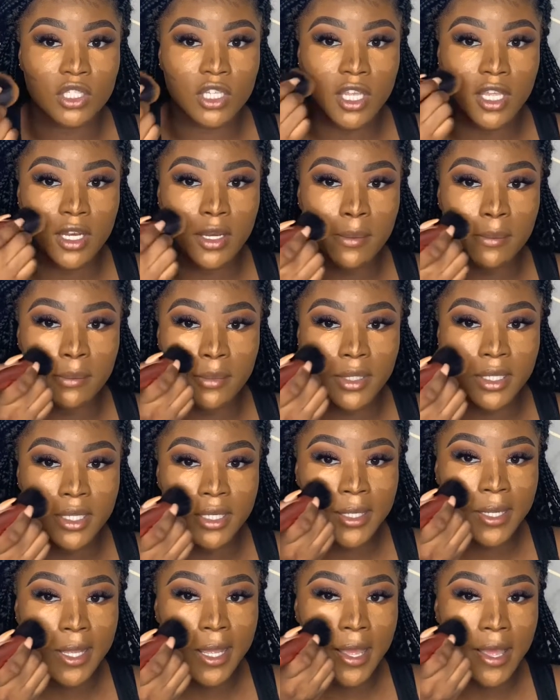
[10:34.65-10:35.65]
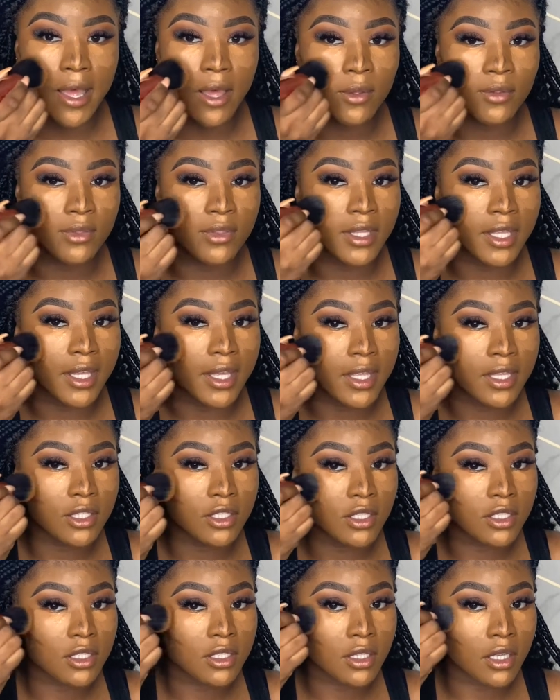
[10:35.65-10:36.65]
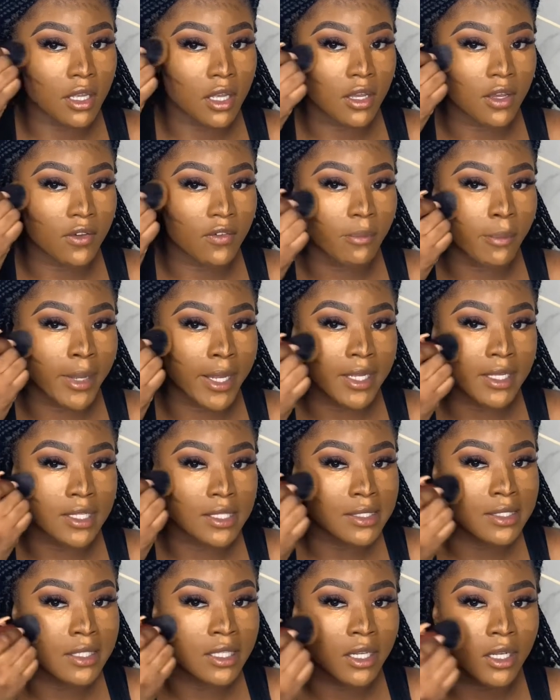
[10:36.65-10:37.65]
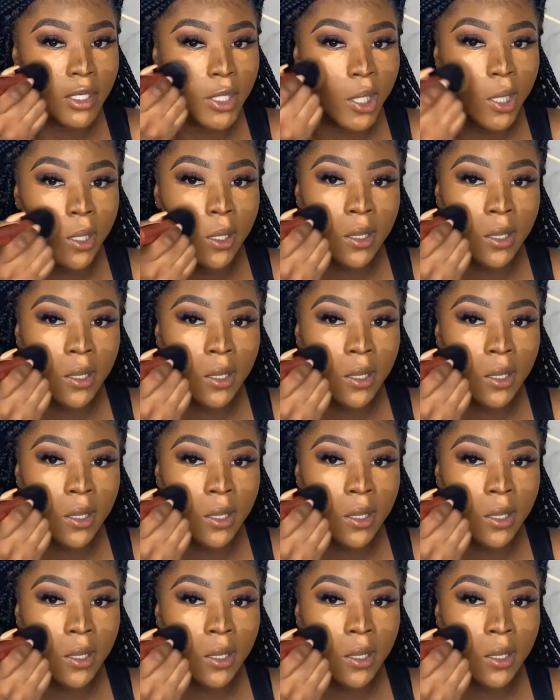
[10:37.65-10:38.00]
and blend out the edges of my concealer